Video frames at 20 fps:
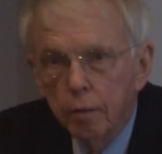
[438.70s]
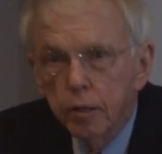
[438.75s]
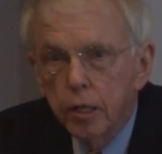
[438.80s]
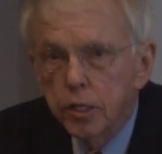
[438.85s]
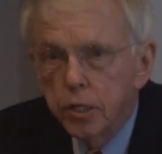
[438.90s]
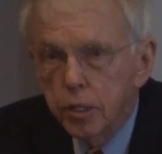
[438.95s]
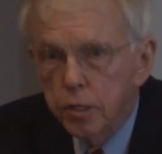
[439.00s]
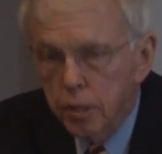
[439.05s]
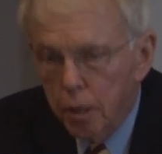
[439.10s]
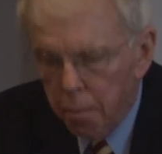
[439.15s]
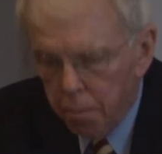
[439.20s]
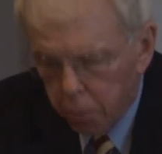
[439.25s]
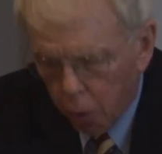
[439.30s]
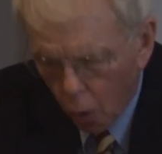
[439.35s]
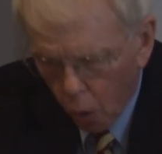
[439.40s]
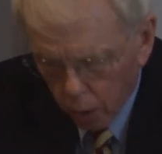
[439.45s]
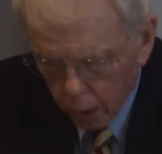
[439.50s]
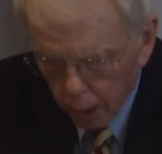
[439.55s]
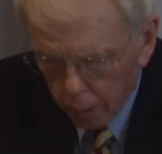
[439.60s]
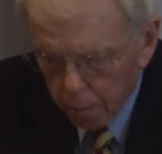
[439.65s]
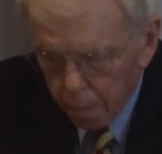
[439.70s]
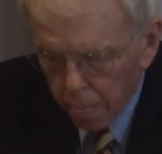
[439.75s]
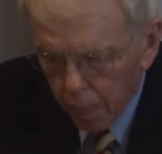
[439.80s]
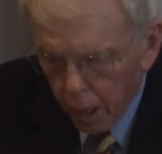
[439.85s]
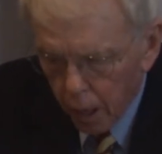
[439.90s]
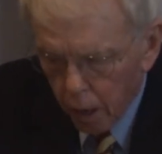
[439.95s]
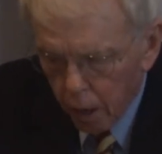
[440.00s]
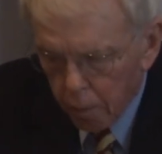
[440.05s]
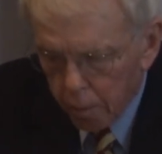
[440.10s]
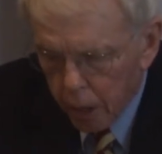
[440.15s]
This is important
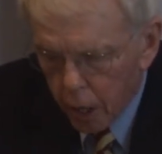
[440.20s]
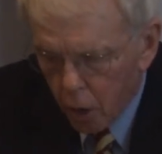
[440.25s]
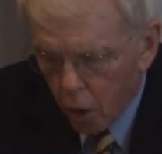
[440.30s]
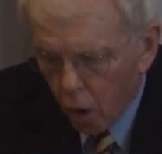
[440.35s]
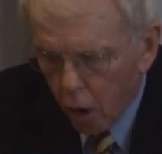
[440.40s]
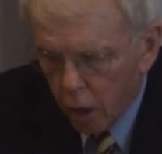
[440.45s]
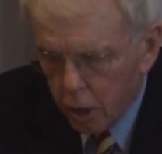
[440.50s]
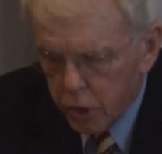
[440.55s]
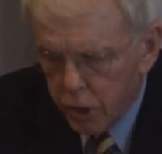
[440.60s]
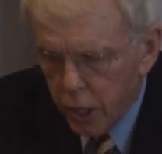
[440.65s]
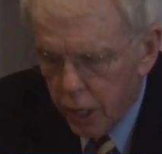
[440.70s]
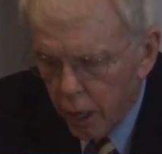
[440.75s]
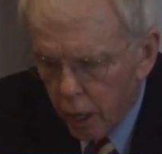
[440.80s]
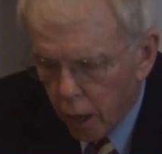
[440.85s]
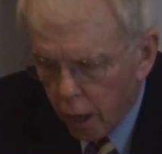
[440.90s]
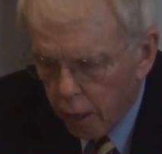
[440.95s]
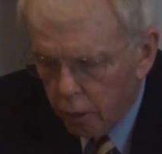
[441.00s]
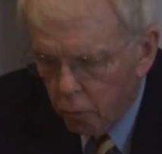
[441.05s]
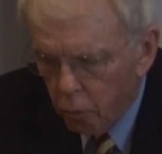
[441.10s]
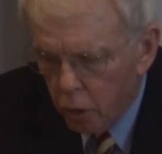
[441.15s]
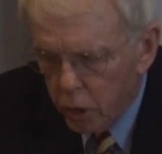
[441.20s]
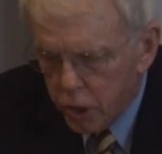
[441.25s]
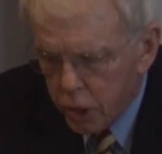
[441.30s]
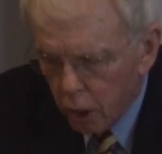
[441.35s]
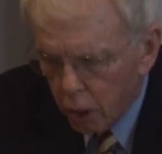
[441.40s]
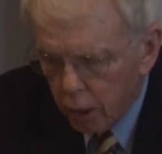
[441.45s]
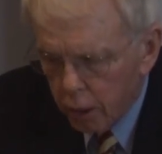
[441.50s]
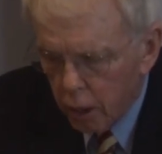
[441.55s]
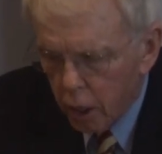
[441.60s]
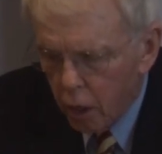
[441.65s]
because none was
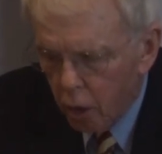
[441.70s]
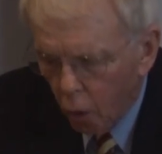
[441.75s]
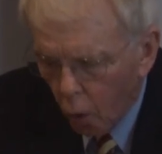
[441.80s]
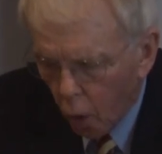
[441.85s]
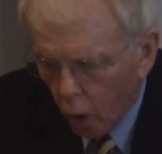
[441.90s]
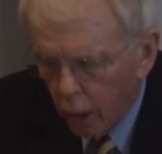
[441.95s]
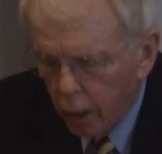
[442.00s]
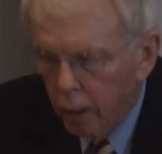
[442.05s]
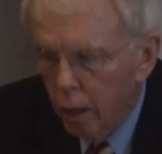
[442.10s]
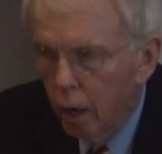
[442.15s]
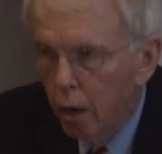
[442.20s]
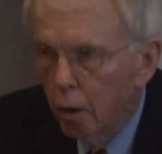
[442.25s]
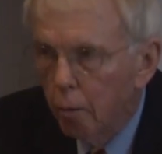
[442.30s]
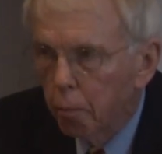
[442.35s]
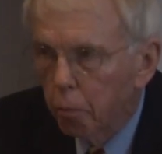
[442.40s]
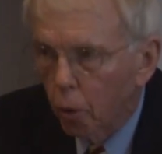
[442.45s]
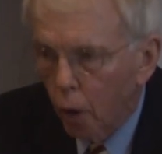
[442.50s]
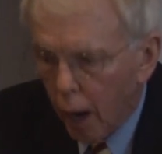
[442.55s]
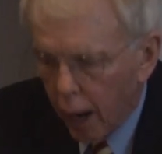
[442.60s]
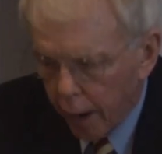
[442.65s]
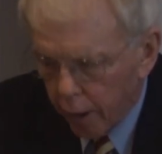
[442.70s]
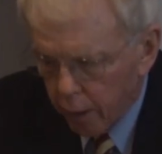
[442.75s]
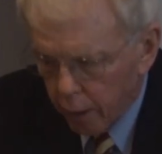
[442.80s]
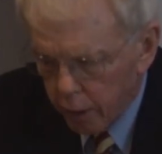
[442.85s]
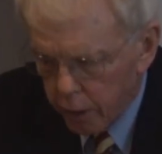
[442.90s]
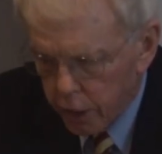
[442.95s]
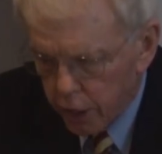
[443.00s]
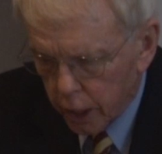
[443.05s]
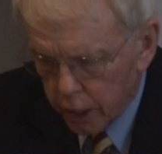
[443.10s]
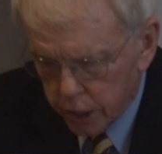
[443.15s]
on the court prior
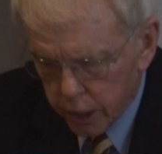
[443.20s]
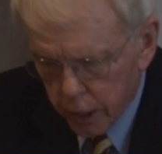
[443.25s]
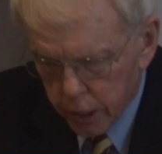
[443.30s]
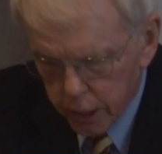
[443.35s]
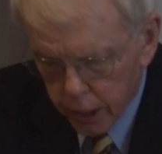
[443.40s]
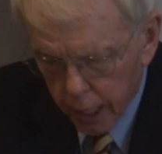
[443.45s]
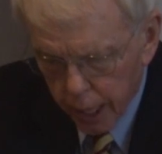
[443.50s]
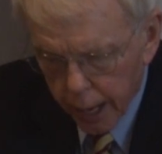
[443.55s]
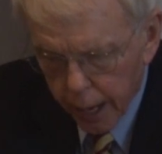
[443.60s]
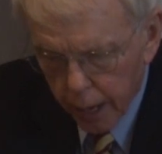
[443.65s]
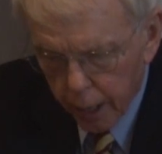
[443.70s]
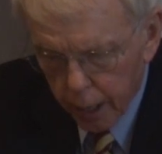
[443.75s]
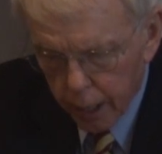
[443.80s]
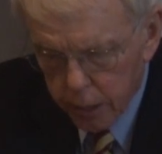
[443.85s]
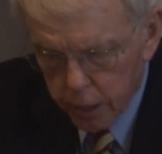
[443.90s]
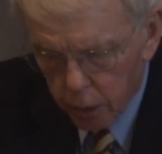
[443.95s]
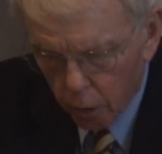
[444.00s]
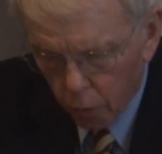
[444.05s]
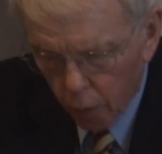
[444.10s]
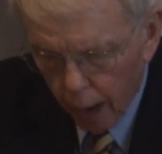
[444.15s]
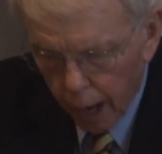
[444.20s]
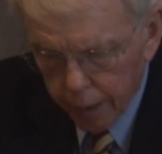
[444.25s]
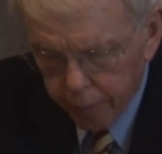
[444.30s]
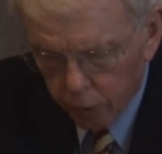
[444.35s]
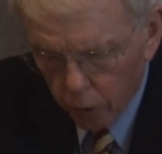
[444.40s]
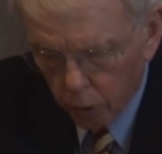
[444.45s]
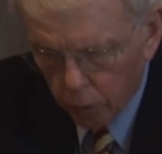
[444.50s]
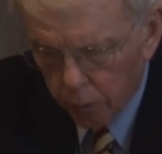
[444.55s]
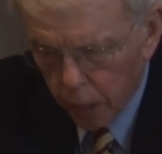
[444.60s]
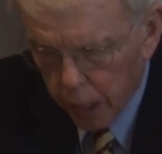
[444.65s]
to Justice Kennedy's
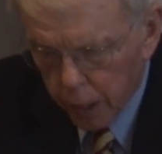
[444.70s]
arrival.